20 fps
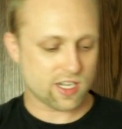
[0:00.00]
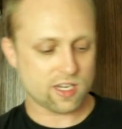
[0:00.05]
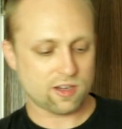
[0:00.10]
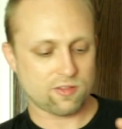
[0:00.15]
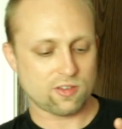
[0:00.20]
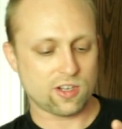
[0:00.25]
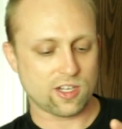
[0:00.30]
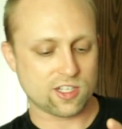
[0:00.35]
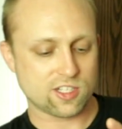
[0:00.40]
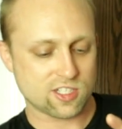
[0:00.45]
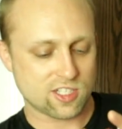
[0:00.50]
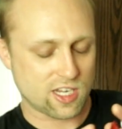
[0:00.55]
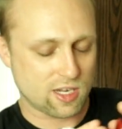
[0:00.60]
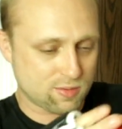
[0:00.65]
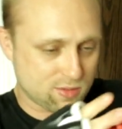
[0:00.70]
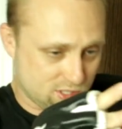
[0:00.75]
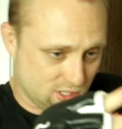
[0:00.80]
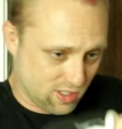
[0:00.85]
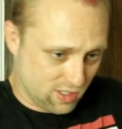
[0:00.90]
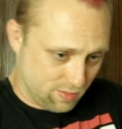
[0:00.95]
can't even like
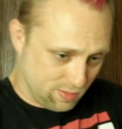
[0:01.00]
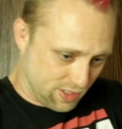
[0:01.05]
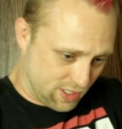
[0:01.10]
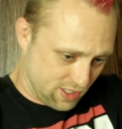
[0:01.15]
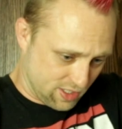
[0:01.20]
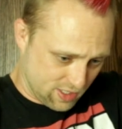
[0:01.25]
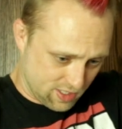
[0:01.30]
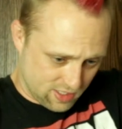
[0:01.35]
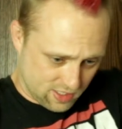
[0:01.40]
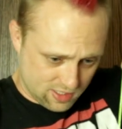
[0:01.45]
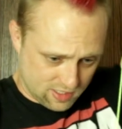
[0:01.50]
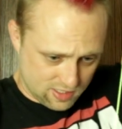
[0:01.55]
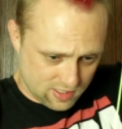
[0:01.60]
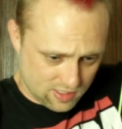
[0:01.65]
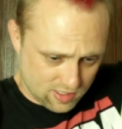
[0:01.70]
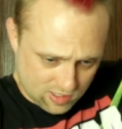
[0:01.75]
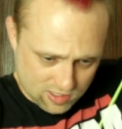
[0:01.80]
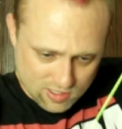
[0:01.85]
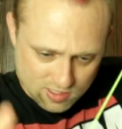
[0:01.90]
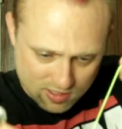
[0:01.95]
snap start it because
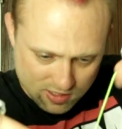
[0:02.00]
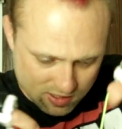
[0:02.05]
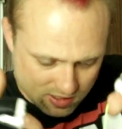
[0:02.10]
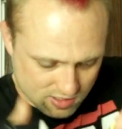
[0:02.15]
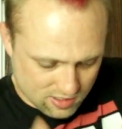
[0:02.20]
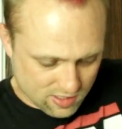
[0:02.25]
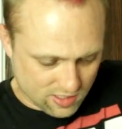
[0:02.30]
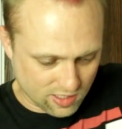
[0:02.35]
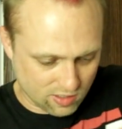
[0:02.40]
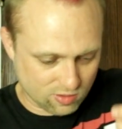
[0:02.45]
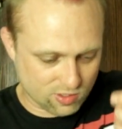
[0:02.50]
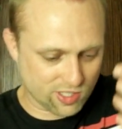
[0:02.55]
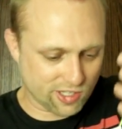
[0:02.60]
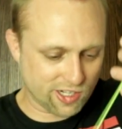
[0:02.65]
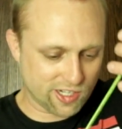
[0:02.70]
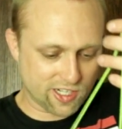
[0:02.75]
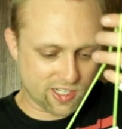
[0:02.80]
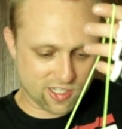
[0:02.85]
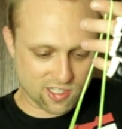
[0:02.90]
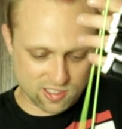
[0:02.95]
how
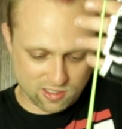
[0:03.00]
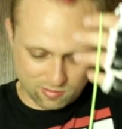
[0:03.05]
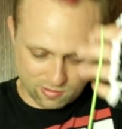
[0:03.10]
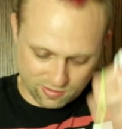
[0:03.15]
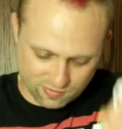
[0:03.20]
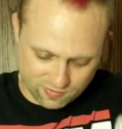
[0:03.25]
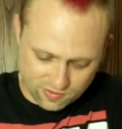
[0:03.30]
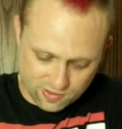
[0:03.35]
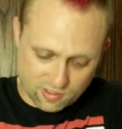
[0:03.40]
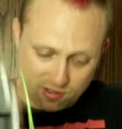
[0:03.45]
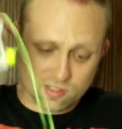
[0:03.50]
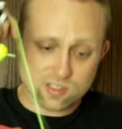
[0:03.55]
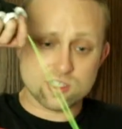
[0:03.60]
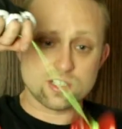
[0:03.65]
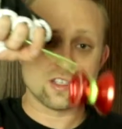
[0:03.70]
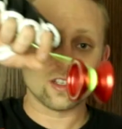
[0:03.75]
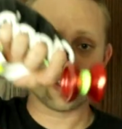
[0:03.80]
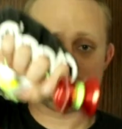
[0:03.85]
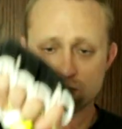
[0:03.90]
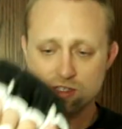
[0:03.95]
tight it is on my fingers.